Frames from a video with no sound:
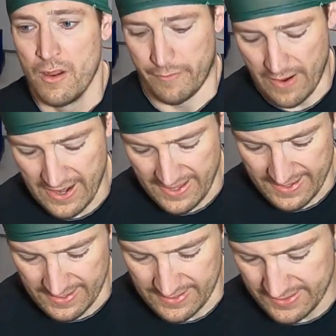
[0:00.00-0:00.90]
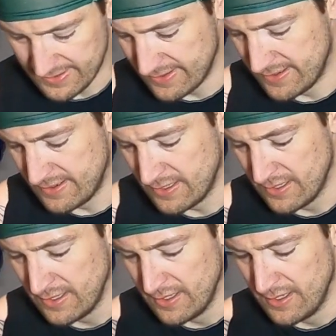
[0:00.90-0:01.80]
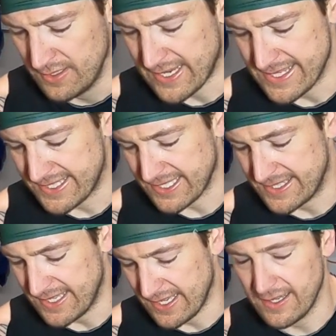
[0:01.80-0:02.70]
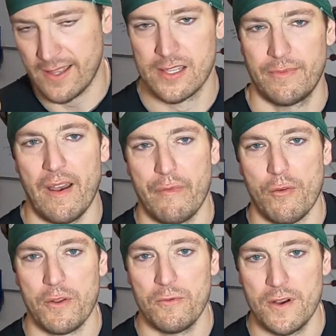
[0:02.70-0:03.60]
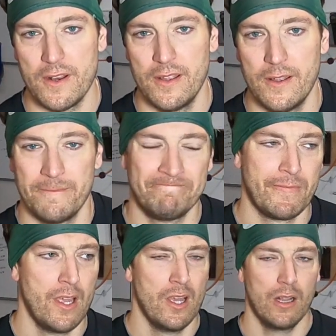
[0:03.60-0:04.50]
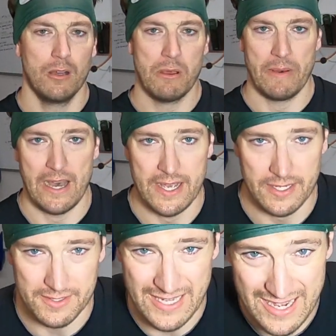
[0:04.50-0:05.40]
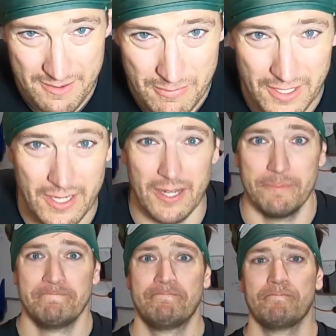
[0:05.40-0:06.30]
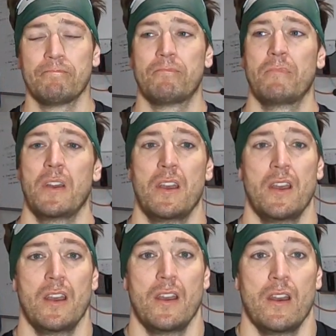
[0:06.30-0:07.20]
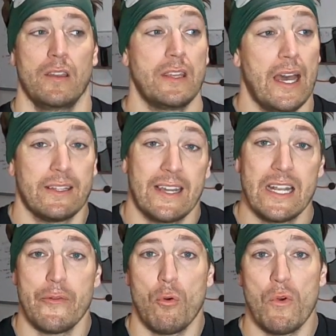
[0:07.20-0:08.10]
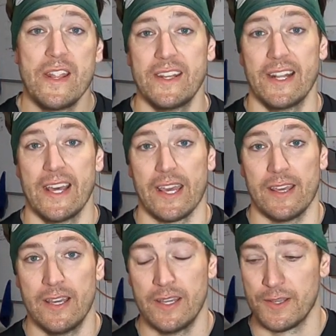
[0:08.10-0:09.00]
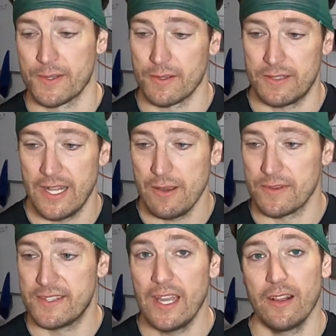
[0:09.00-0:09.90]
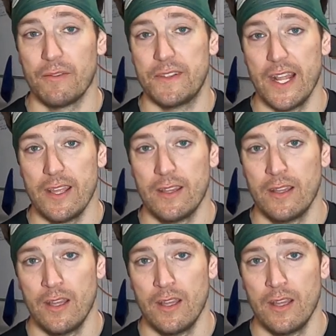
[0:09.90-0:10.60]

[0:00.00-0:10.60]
Friday, 10/16, it's 5:41. A little bit behind on time, but got kind of a win today. So today was deadlift day.